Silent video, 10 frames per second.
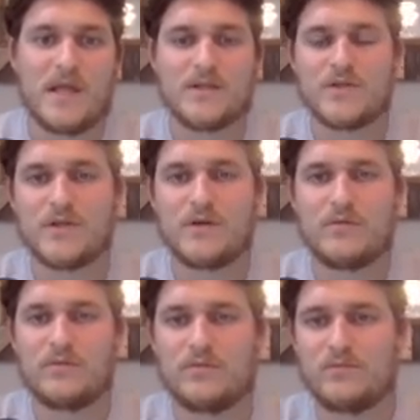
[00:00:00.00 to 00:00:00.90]
And
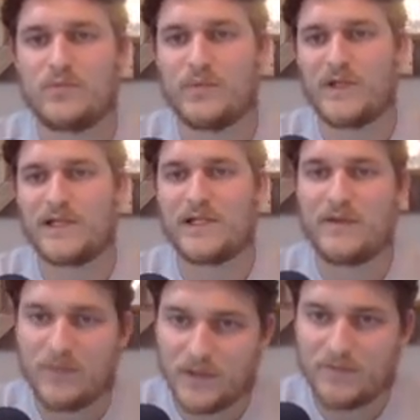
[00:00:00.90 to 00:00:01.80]
so when we
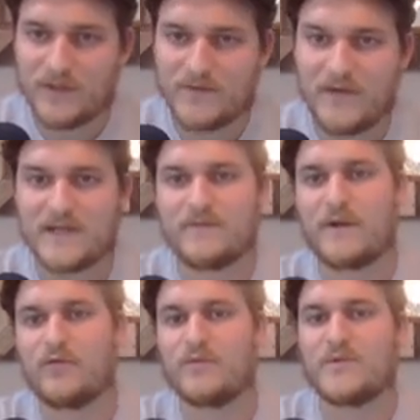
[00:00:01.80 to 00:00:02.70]
cleave one of these
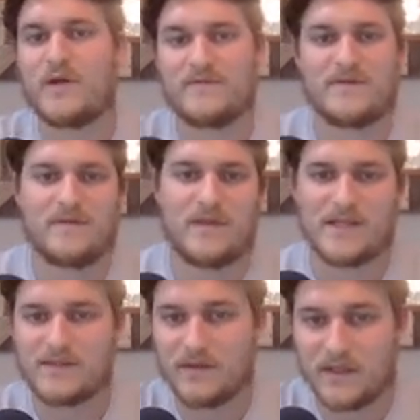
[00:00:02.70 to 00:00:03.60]
phosphate groups off,
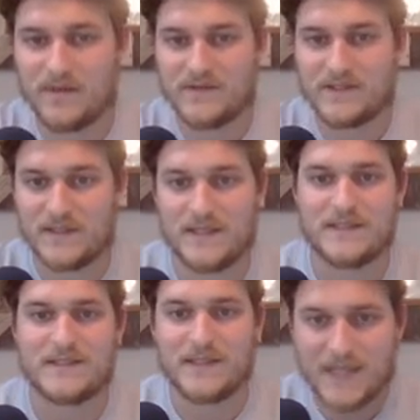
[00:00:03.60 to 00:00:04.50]
that's going to give us
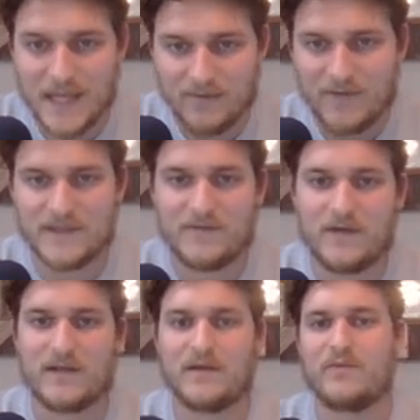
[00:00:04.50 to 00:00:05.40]
adenosine
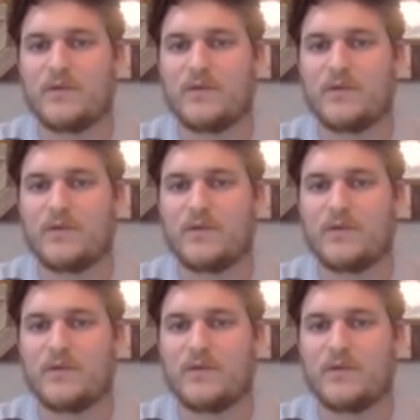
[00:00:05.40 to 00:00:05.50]
diphosphate.